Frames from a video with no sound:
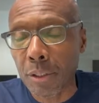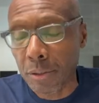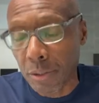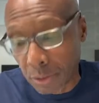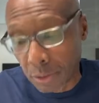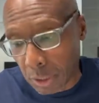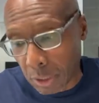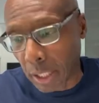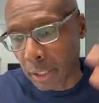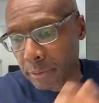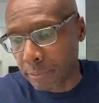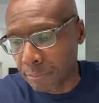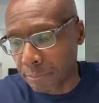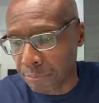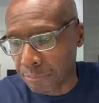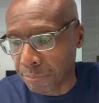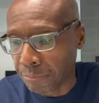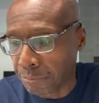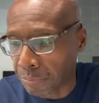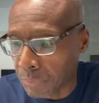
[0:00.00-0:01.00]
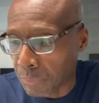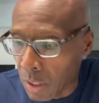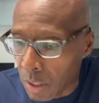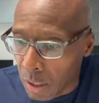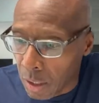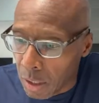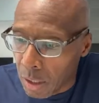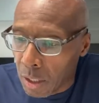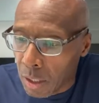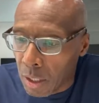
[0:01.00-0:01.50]
Okay.
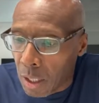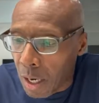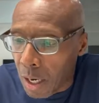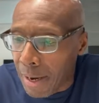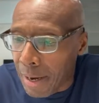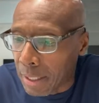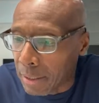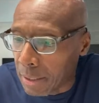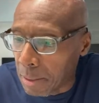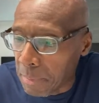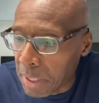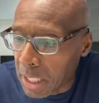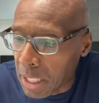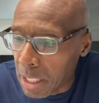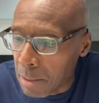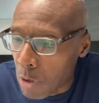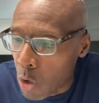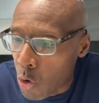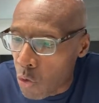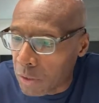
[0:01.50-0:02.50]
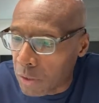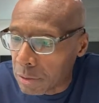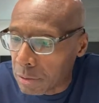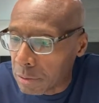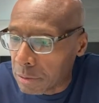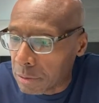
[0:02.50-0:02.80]
All right, let me keep moving.